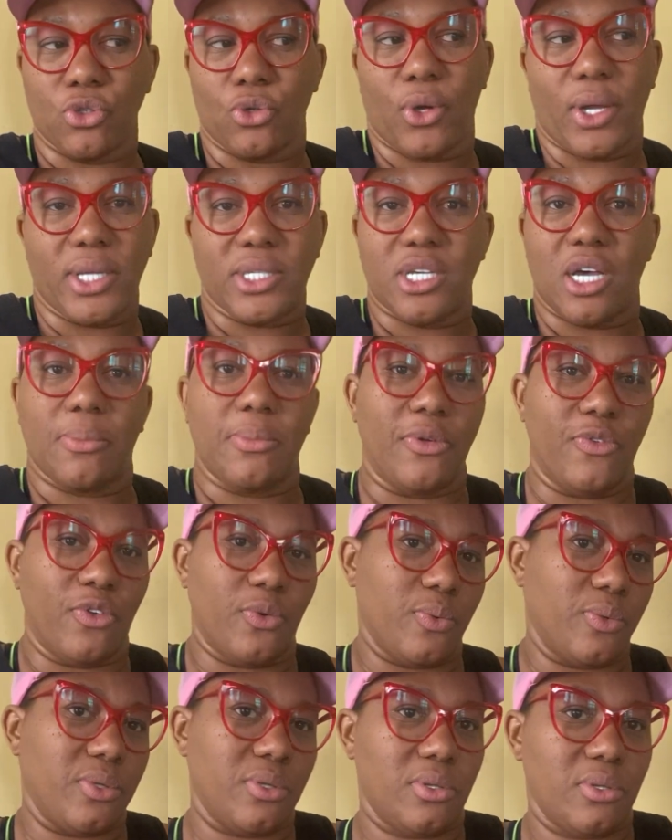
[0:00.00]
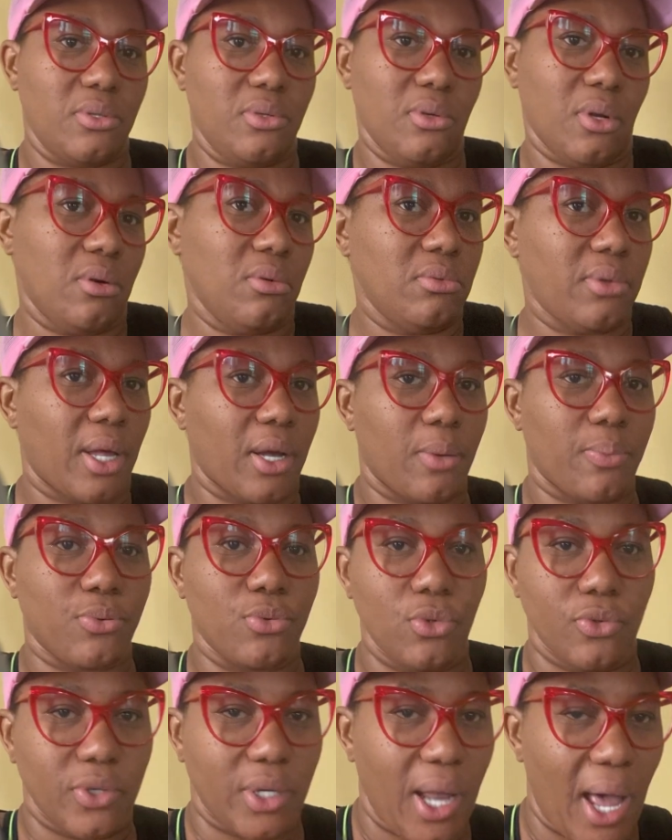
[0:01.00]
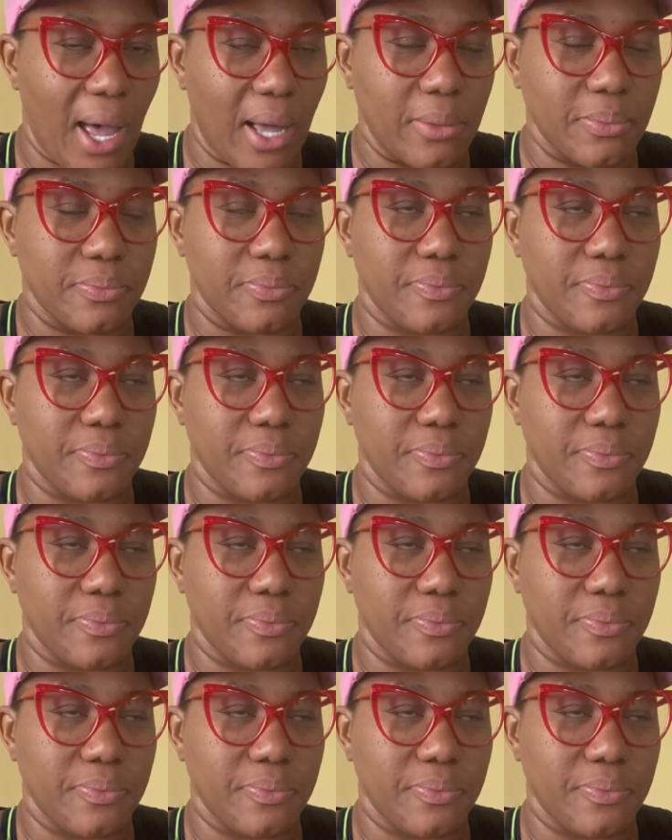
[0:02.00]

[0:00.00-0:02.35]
You ain't tell me if it was, you know, like approved or not.